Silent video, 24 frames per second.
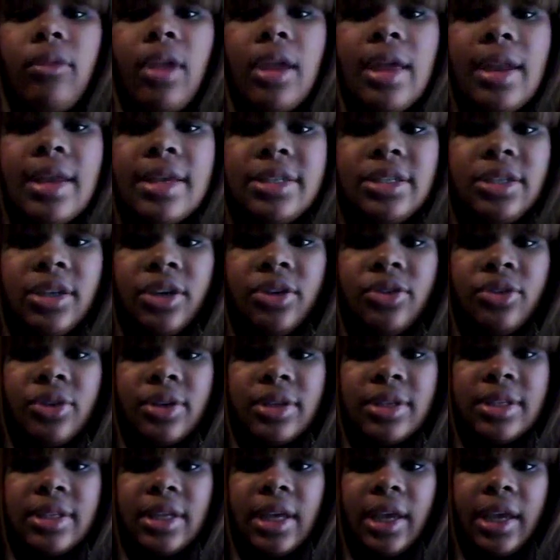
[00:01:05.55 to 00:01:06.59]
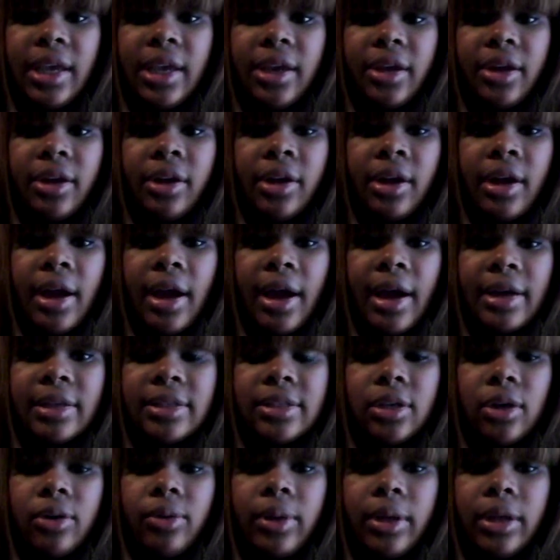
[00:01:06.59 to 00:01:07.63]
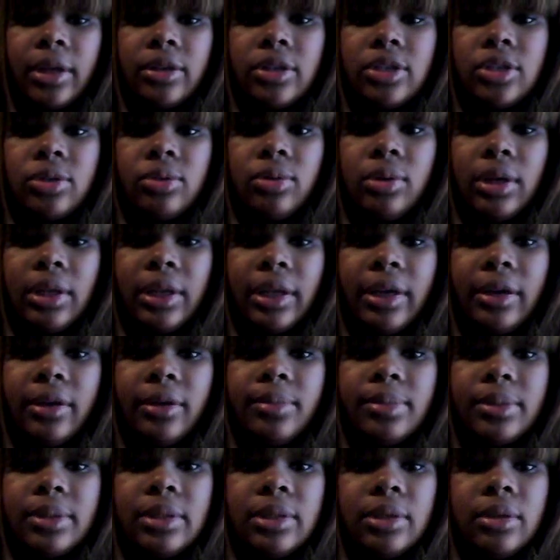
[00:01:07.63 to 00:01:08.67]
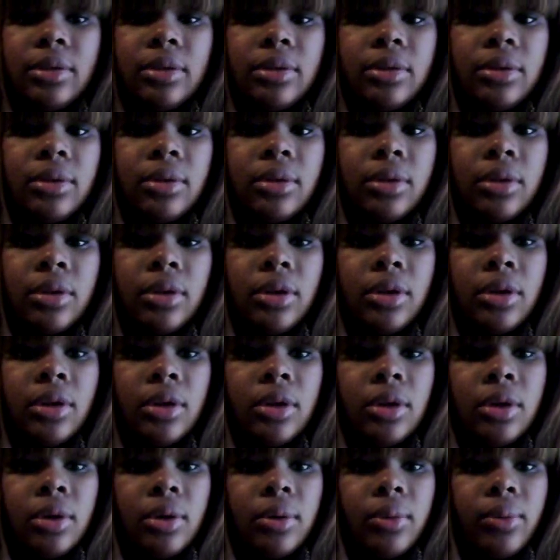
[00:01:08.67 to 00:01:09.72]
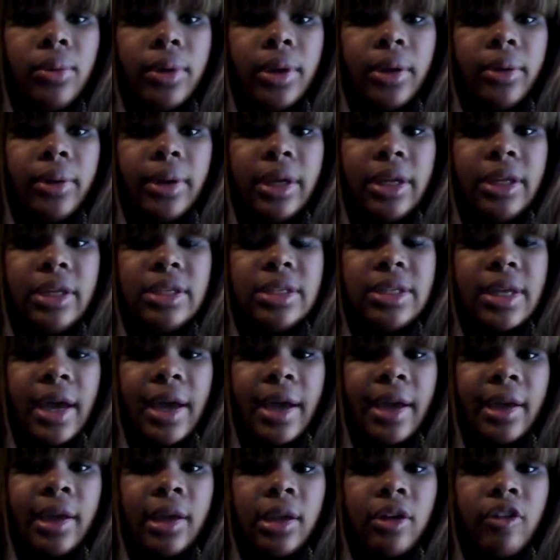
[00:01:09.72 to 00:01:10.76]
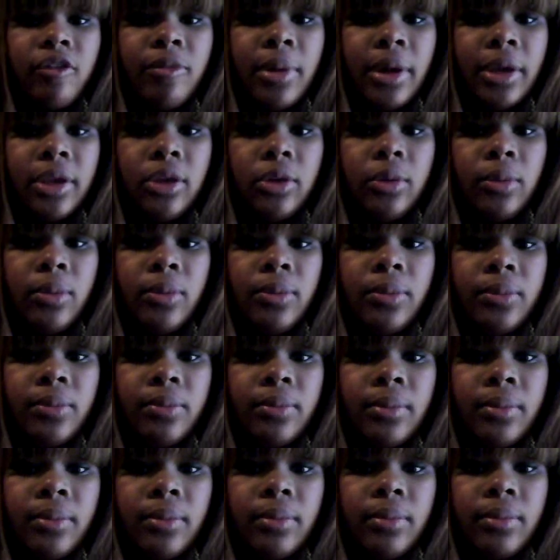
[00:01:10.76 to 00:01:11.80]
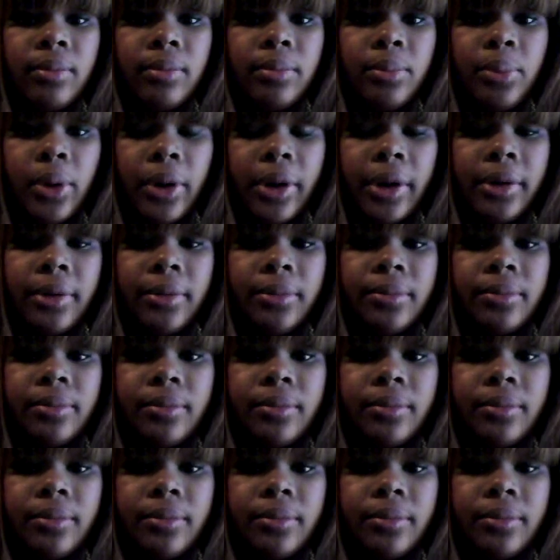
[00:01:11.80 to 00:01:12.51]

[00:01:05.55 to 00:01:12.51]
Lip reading: And as you can see here, I sewed in two clips, one on each side of my U part.